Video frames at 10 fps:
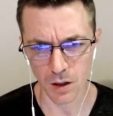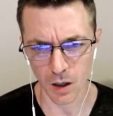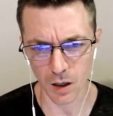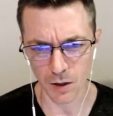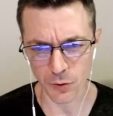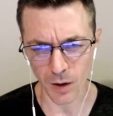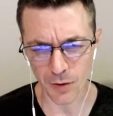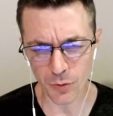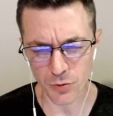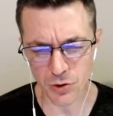You're
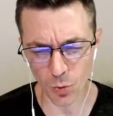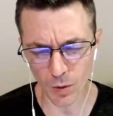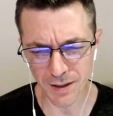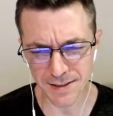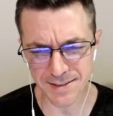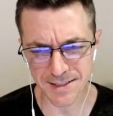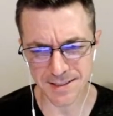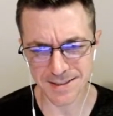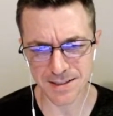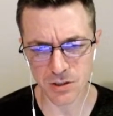either doing it
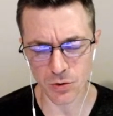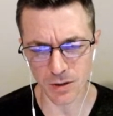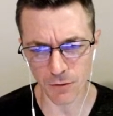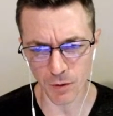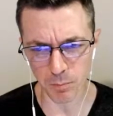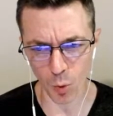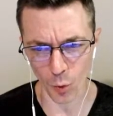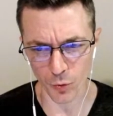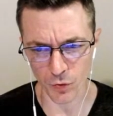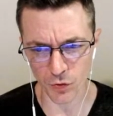to give
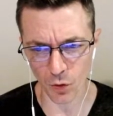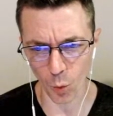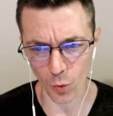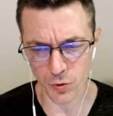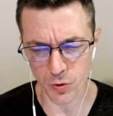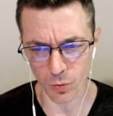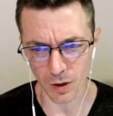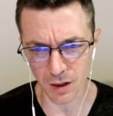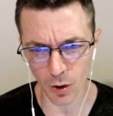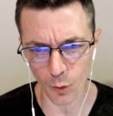importance or to
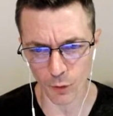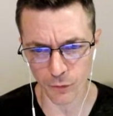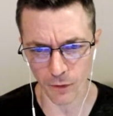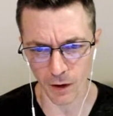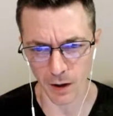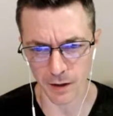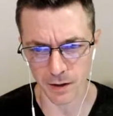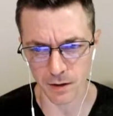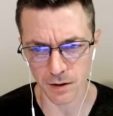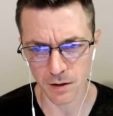
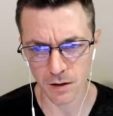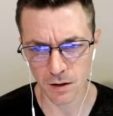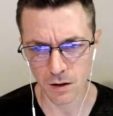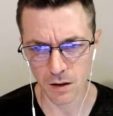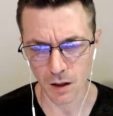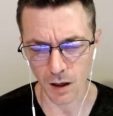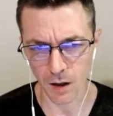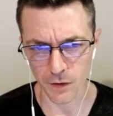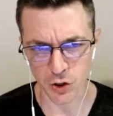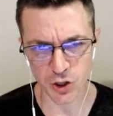clarify
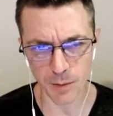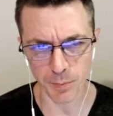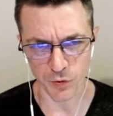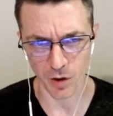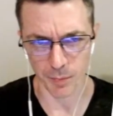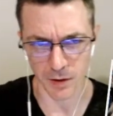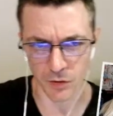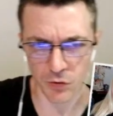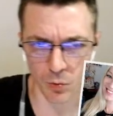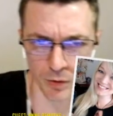the shape of something,
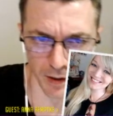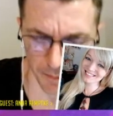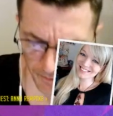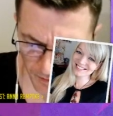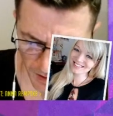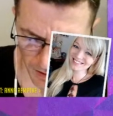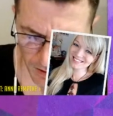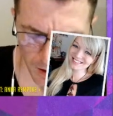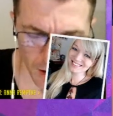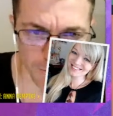so that
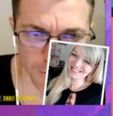if